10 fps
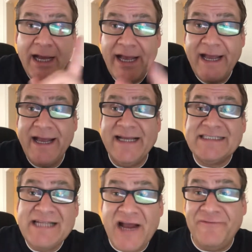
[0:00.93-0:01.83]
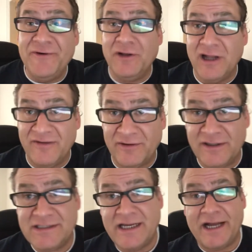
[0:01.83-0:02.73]
Hey, snack food
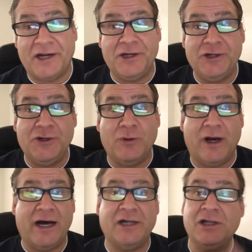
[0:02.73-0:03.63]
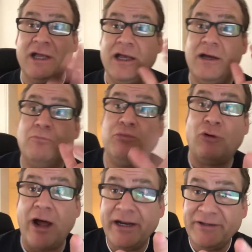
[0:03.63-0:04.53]
lovers. I got a new
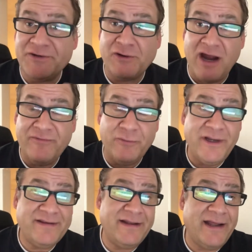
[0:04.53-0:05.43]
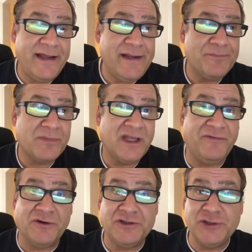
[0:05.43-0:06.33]
product to try for you today. If
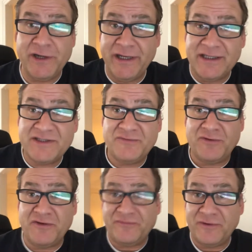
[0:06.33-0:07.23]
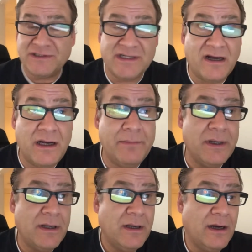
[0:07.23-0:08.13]
you're joining us for the first time,
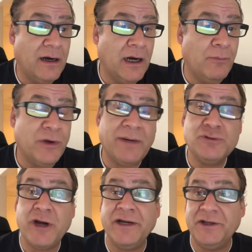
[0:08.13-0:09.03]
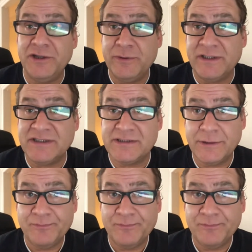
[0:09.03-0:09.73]
what I'm trying to do is